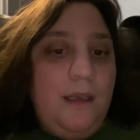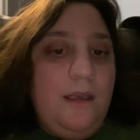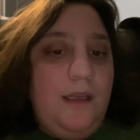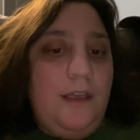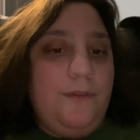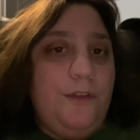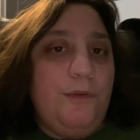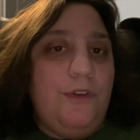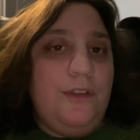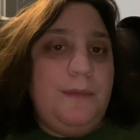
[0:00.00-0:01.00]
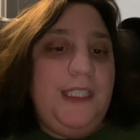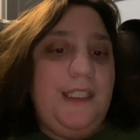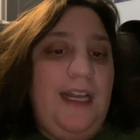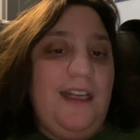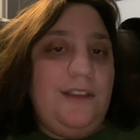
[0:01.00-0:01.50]
if you want to be an
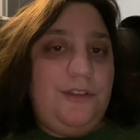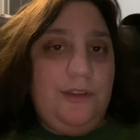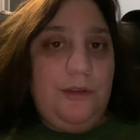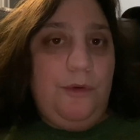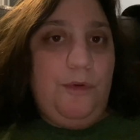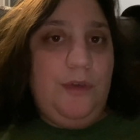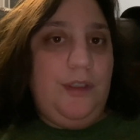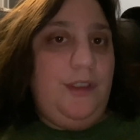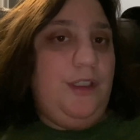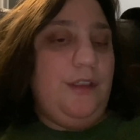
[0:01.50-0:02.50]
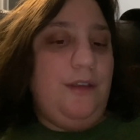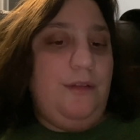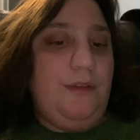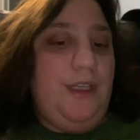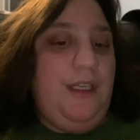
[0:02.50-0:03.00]
actor or, you
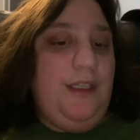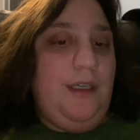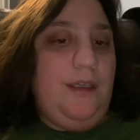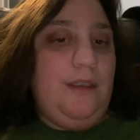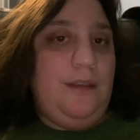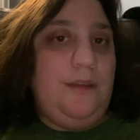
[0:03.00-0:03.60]
know, a uh,